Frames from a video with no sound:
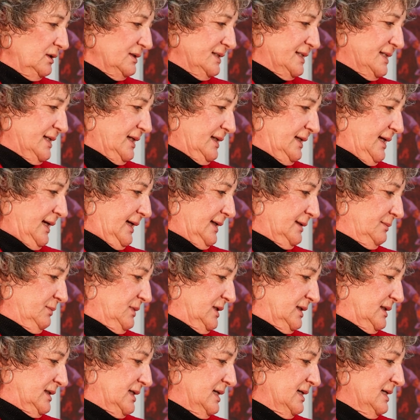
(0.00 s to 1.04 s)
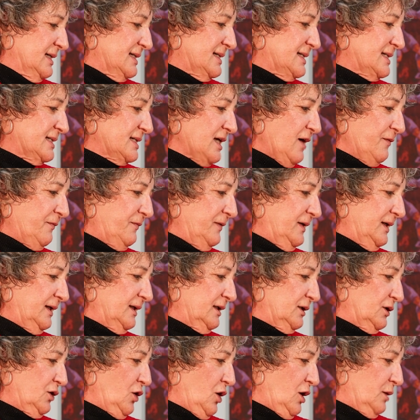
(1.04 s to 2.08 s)
said Edmund, stuffing
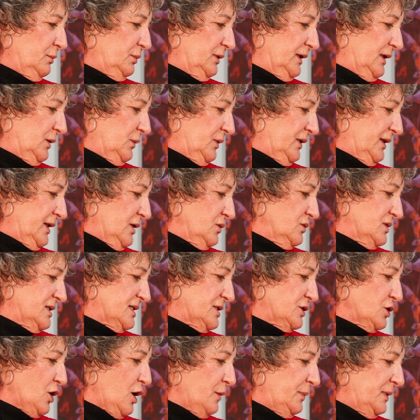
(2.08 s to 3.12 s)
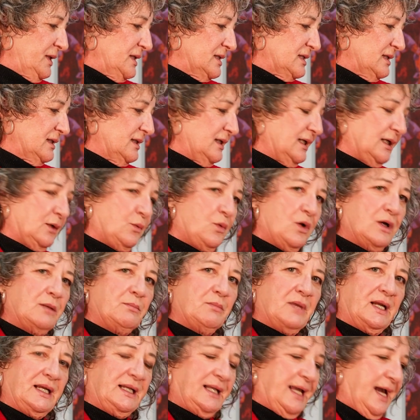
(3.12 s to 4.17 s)
and gobbling without stopping to think
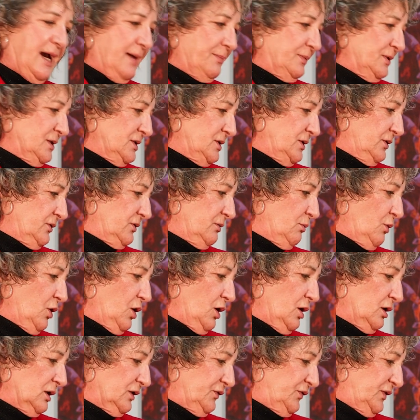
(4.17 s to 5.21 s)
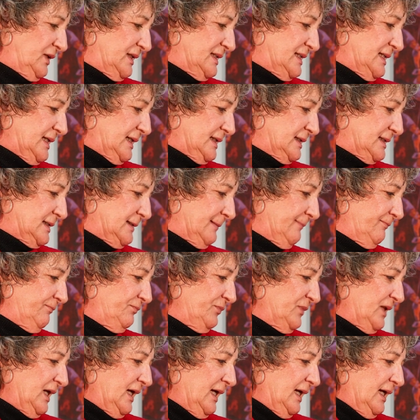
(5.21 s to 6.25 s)
what might happen to them all if he did.
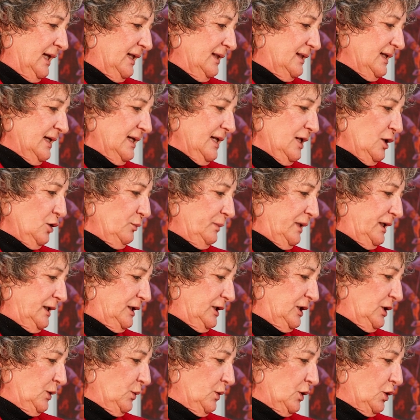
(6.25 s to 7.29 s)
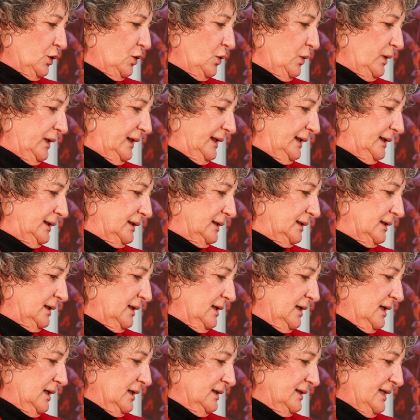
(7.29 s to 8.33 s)
Then I'll make you a queen,
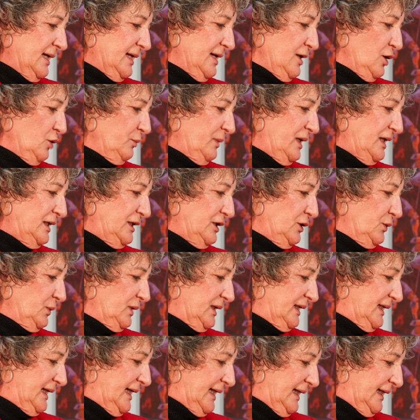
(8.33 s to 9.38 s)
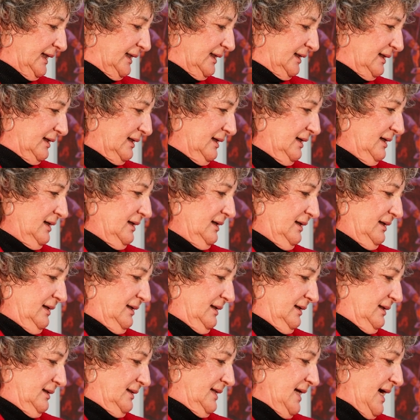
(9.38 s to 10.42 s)
then I'll make you a king,
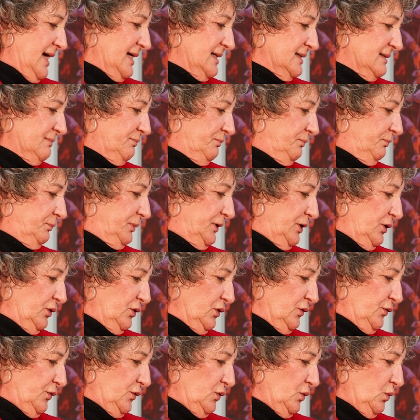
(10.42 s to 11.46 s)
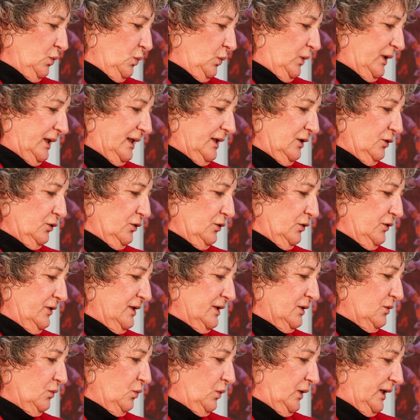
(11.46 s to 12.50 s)
that beautiful, wickeder
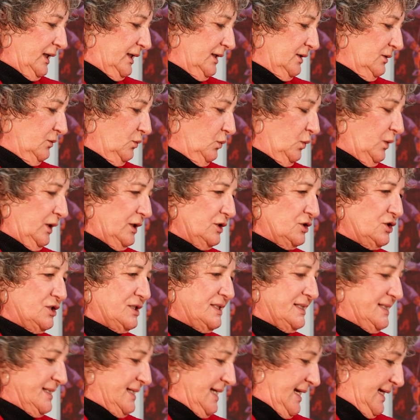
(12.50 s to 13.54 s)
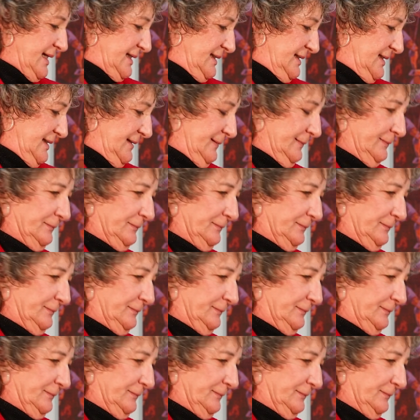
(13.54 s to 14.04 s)
than wicked witch said.